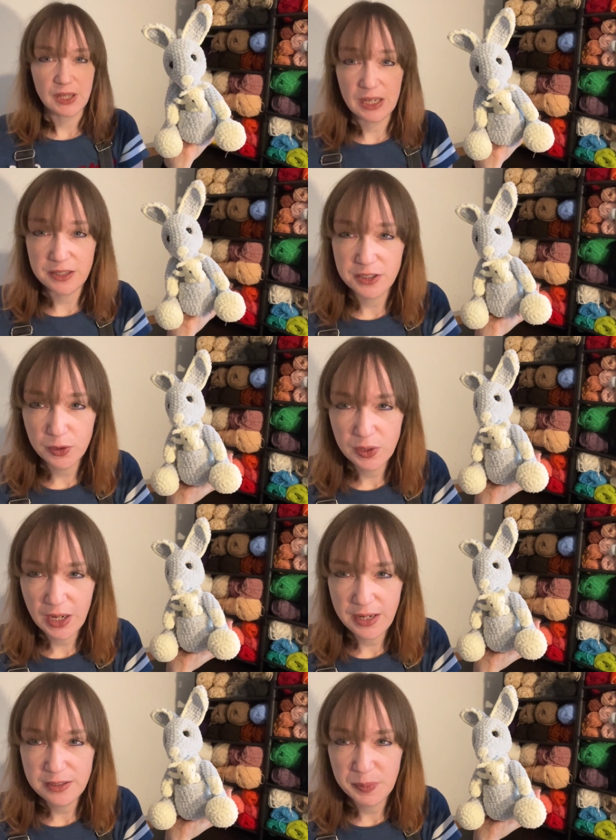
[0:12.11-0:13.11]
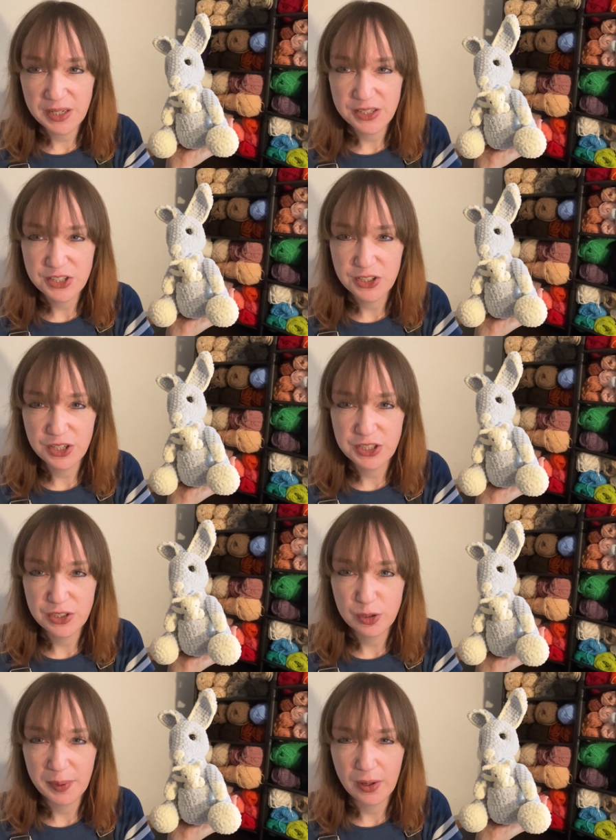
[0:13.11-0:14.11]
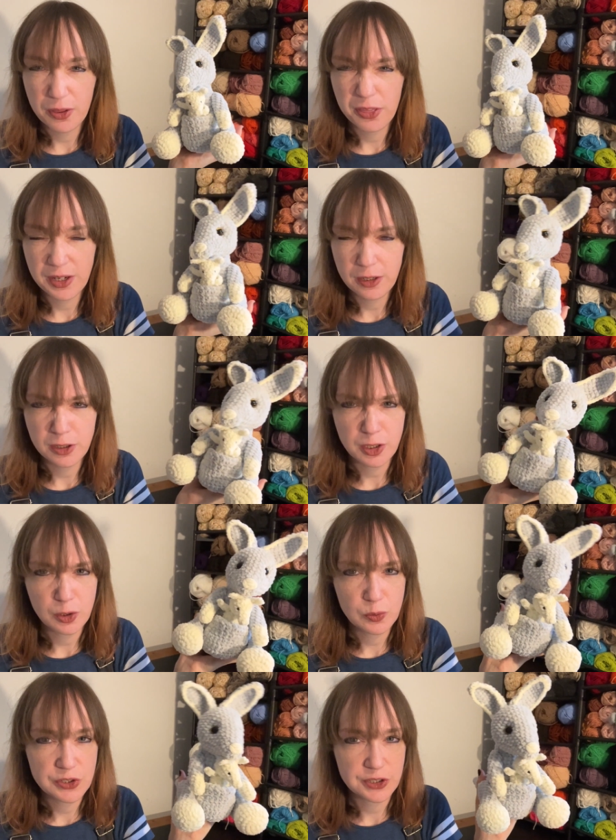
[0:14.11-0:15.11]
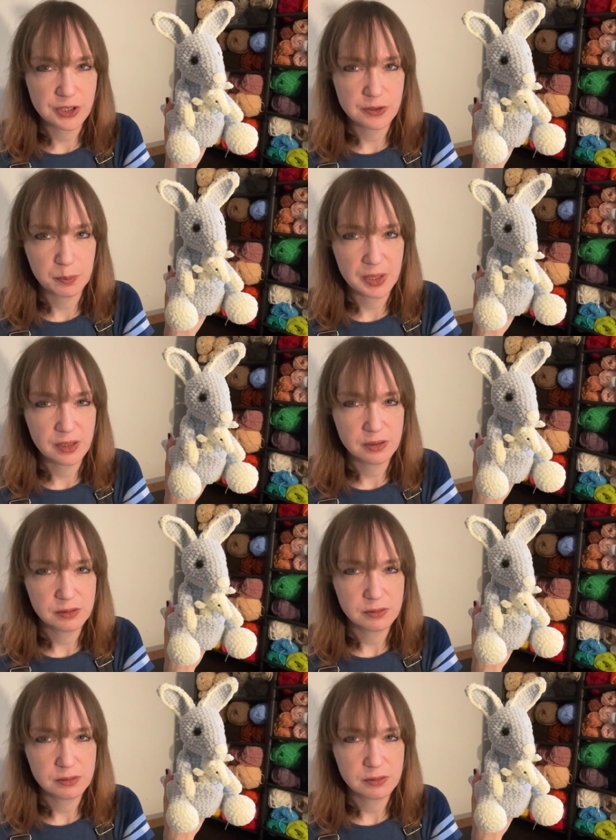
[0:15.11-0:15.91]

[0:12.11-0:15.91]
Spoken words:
Is it okay to be excited about a thing that you designed and made?